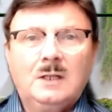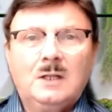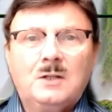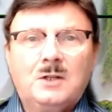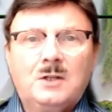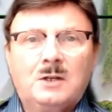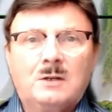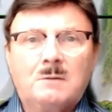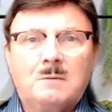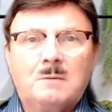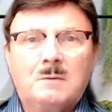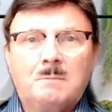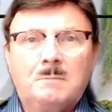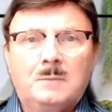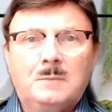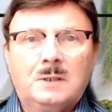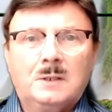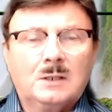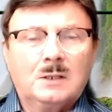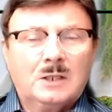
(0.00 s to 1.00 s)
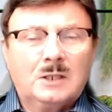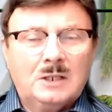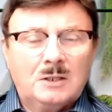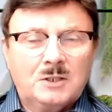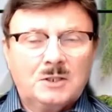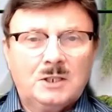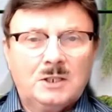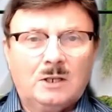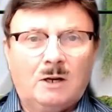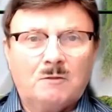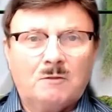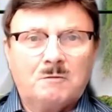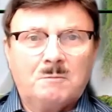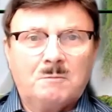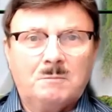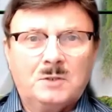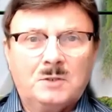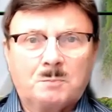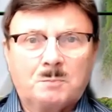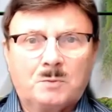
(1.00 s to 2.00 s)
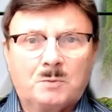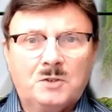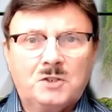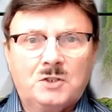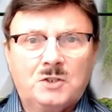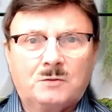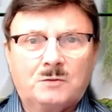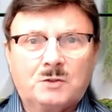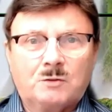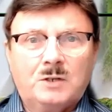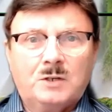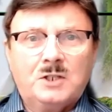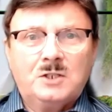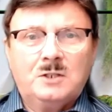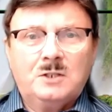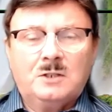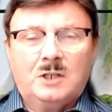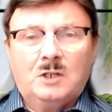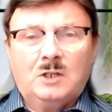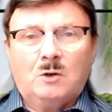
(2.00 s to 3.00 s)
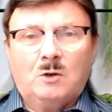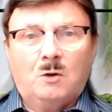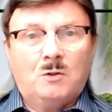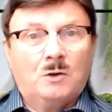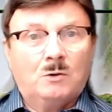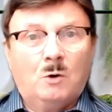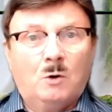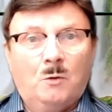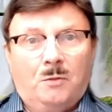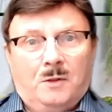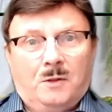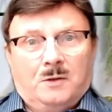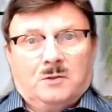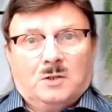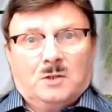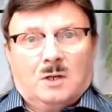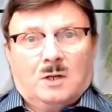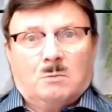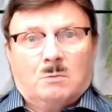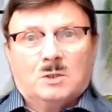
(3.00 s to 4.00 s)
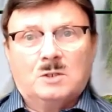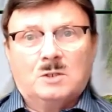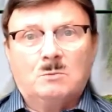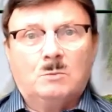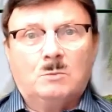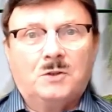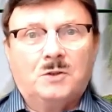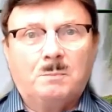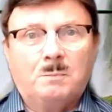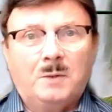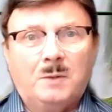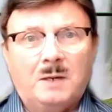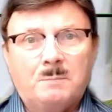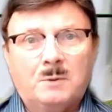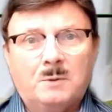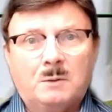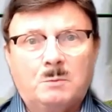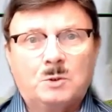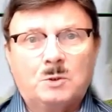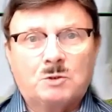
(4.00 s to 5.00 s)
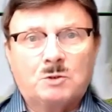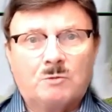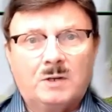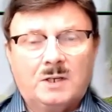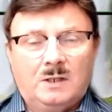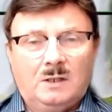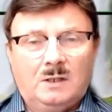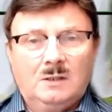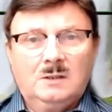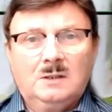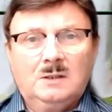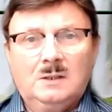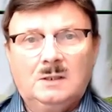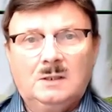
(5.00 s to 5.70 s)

They're guilty of misprison of treason. They know their oath. The exact wasn't worth the paper it was written on,